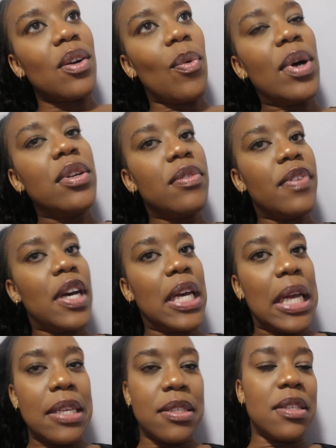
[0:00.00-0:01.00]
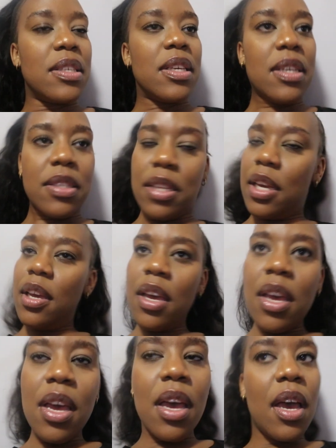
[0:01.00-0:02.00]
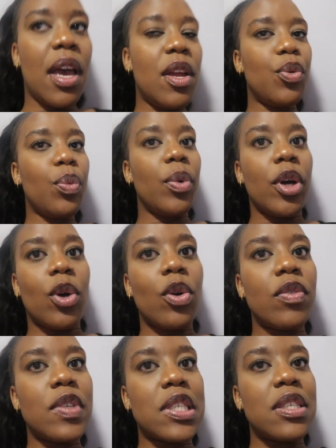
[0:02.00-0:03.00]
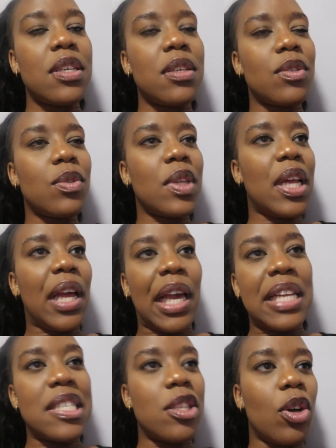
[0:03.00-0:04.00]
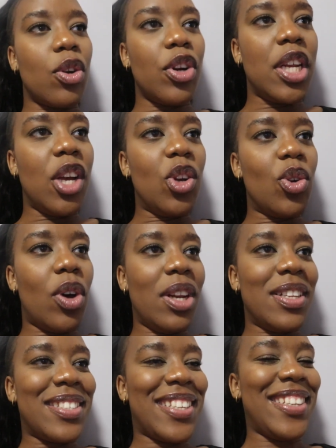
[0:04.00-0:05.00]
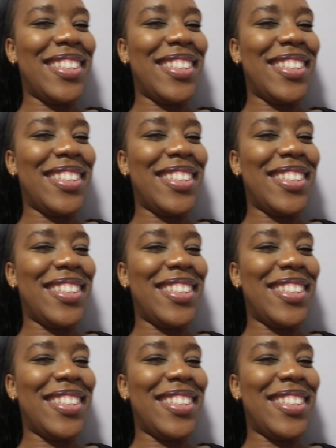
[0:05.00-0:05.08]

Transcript: qualify as a CSA and work overseas so that I can start earning in dollars.